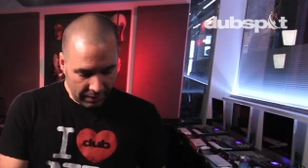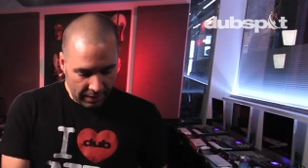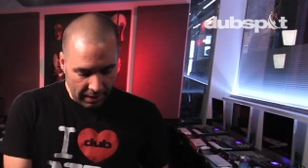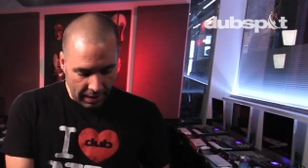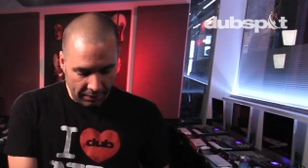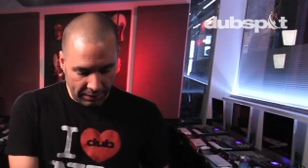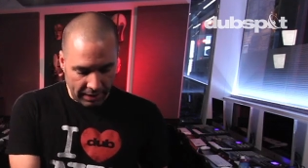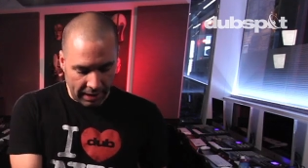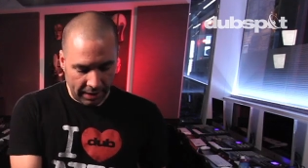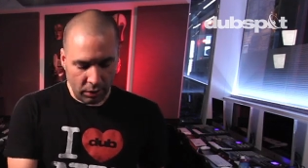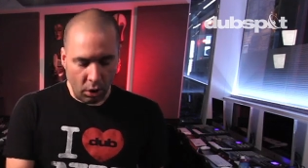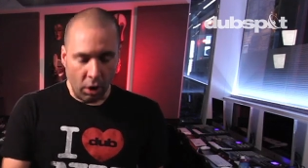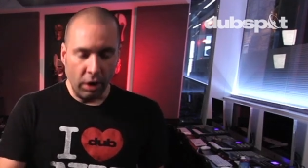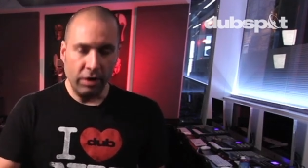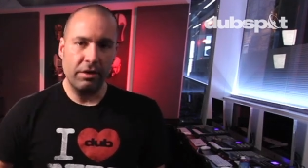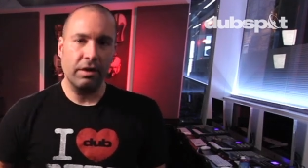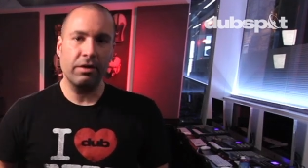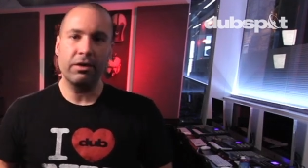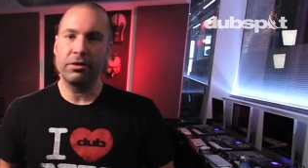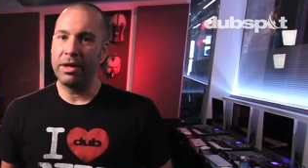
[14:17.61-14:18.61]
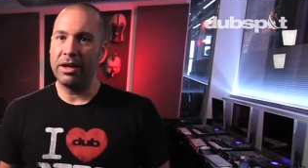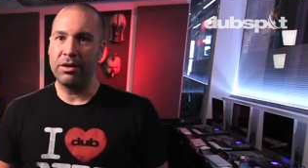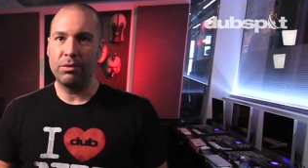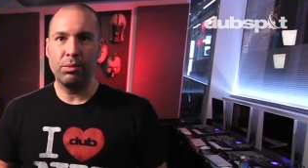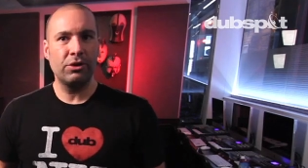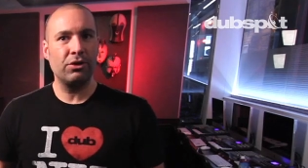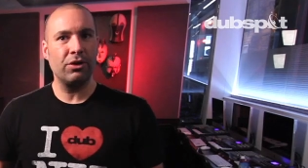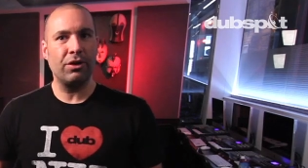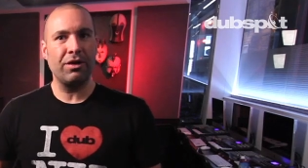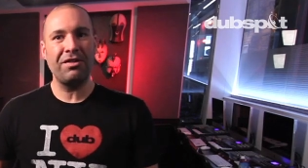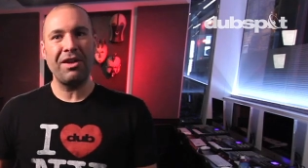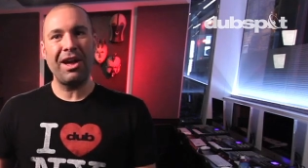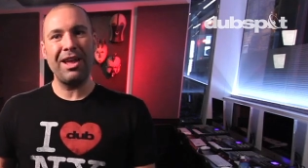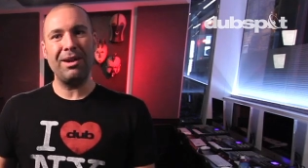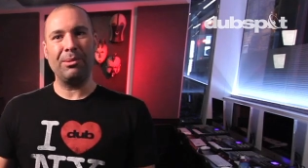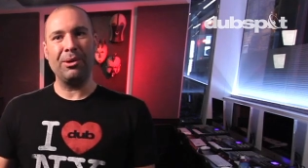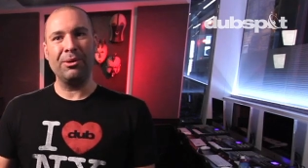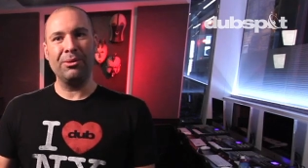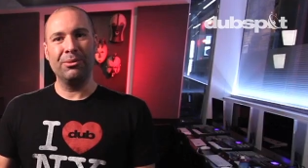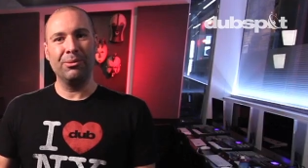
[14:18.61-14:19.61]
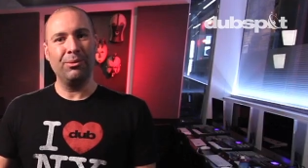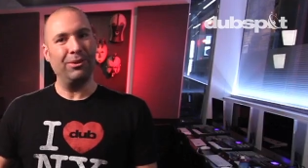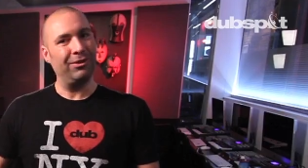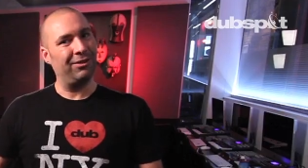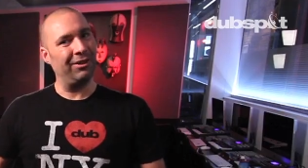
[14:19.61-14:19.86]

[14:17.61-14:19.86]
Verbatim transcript: and then auxiliaries, which are assignable, which